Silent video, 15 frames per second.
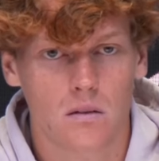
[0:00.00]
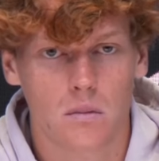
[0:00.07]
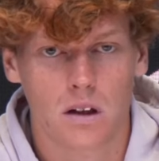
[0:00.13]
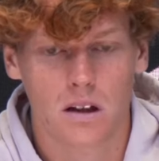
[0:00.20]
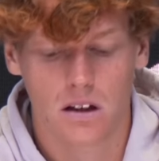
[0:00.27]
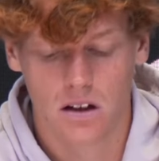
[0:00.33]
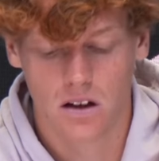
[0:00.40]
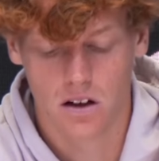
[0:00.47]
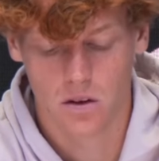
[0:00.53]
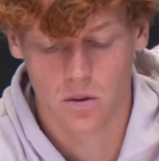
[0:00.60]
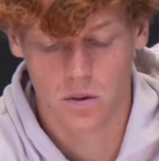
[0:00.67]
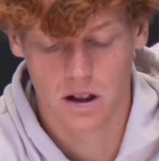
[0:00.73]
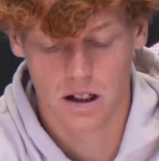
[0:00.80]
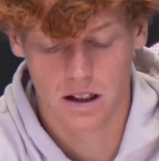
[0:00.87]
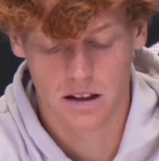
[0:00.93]
but in the other
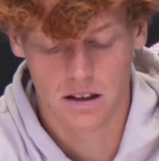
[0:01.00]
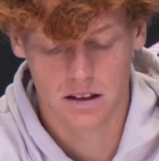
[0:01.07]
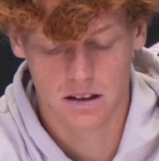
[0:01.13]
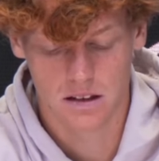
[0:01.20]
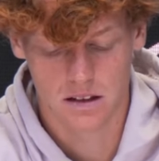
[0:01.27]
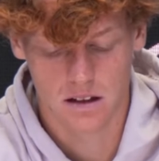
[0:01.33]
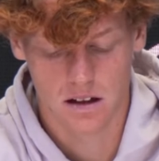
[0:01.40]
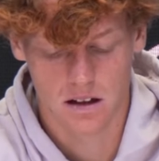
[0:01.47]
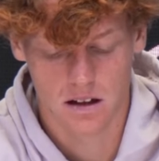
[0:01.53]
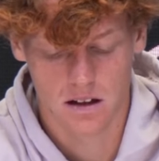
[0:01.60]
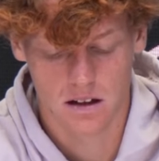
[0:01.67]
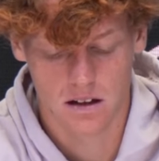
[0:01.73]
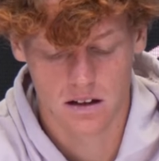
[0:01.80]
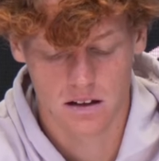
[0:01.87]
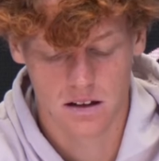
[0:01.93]
way, this
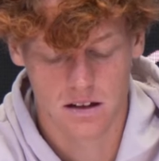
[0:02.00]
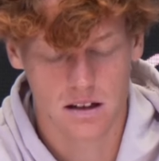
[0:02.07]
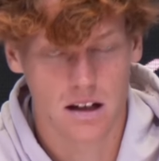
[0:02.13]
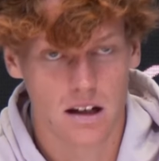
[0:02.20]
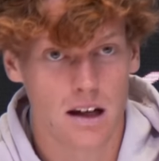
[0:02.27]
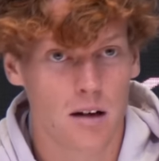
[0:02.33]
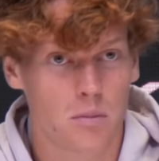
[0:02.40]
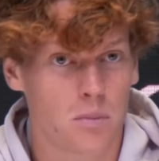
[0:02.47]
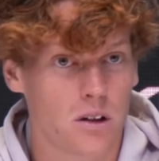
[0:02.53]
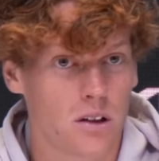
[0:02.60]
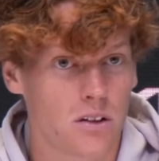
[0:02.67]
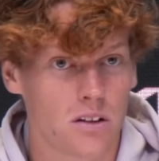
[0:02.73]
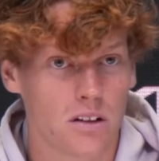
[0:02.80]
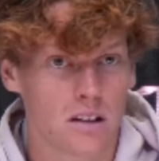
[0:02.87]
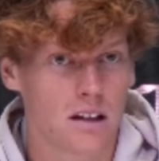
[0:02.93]
can happen. You
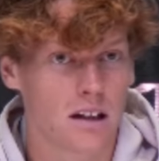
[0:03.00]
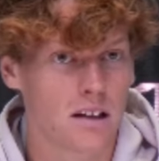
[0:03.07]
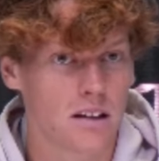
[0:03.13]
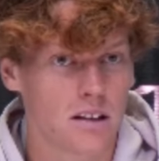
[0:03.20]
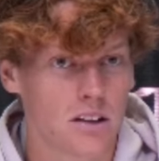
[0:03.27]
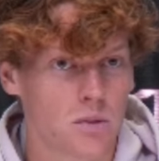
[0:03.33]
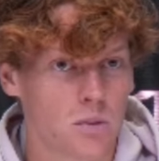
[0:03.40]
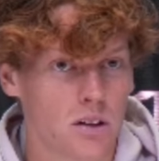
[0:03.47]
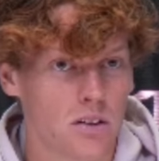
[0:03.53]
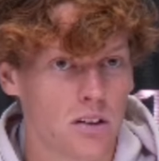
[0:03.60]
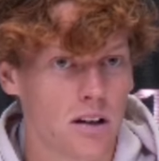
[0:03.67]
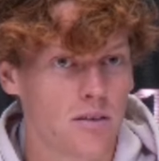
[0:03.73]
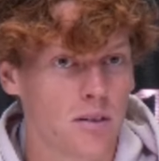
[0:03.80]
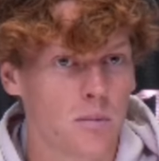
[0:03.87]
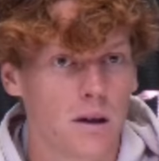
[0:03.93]
know, in tennis, when you
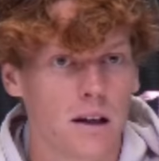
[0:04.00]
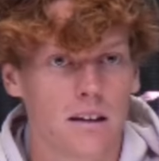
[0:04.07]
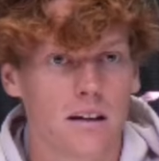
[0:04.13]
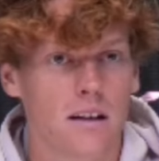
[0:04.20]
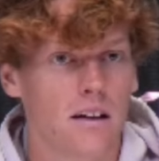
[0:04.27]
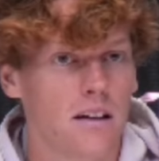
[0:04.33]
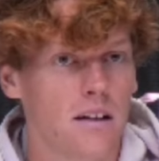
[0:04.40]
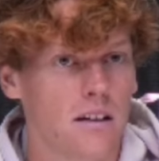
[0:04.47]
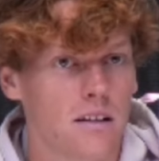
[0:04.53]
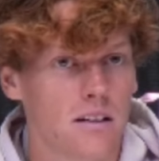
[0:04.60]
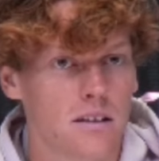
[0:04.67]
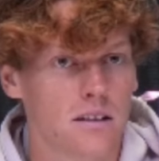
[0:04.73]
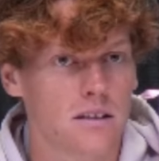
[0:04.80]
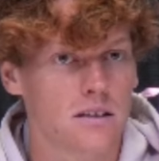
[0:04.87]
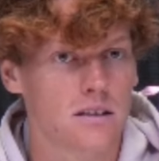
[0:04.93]
have a bad day,
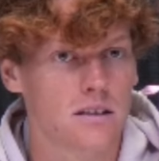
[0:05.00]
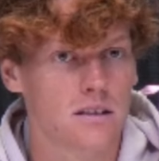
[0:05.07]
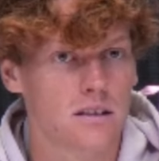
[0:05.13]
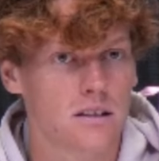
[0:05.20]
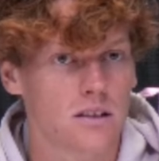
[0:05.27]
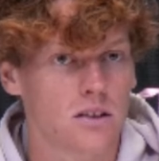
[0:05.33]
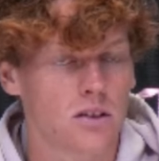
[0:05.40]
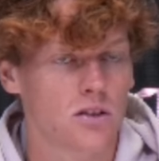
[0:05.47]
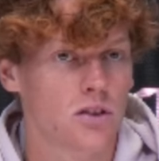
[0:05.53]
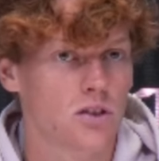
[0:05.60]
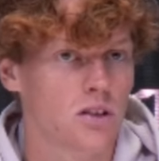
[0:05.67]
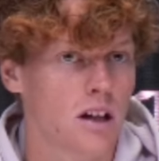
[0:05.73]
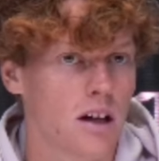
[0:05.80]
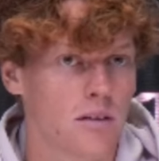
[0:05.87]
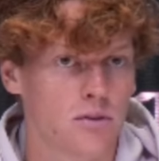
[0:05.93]
it's also
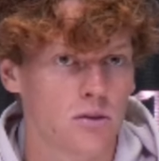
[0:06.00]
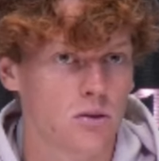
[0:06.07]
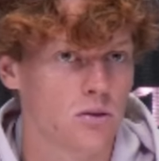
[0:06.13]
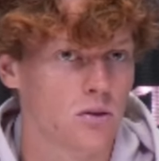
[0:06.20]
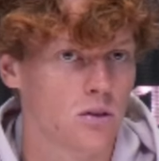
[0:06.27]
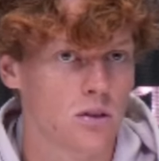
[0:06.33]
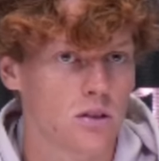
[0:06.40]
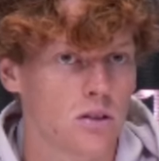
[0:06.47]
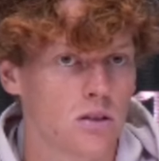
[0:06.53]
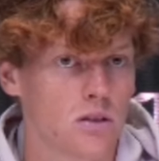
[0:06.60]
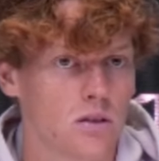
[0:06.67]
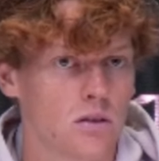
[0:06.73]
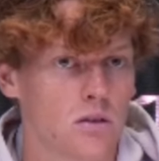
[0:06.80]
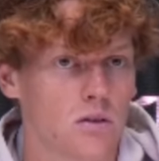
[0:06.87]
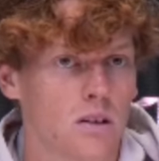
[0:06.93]
tough to
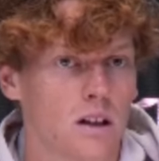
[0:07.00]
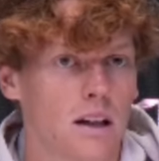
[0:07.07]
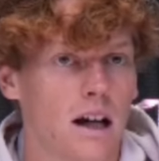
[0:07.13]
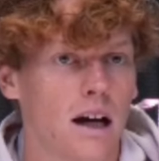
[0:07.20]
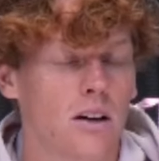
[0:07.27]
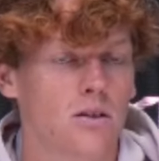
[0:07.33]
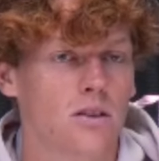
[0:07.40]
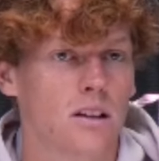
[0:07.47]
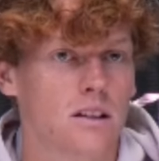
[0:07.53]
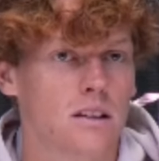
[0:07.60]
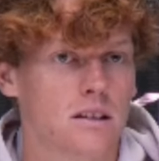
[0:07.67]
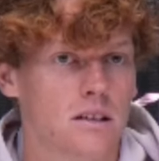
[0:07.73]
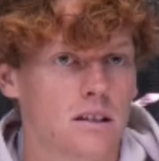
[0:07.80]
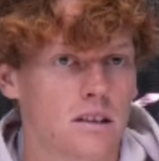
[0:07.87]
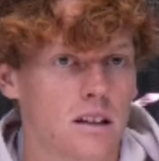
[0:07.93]
get out
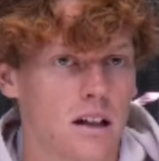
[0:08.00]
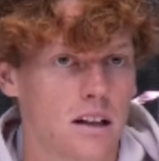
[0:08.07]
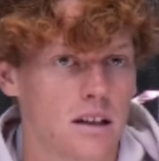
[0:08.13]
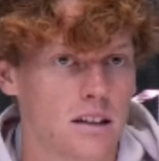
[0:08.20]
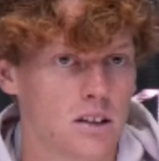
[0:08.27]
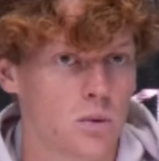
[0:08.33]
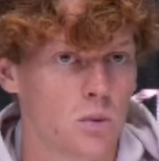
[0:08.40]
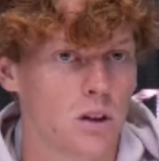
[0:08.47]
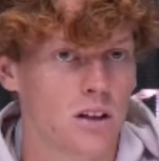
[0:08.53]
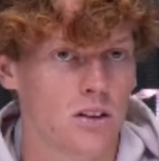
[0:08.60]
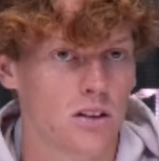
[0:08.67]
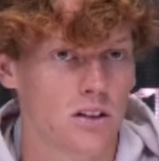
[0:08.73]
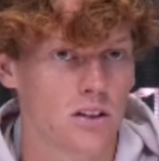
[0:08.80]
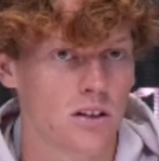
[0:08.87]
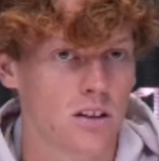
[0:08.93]
as a
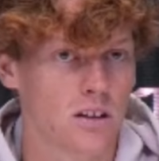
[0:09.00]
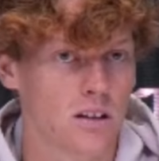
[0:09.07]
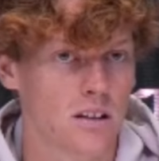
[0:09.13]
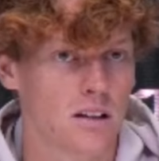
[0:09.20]
winner, no?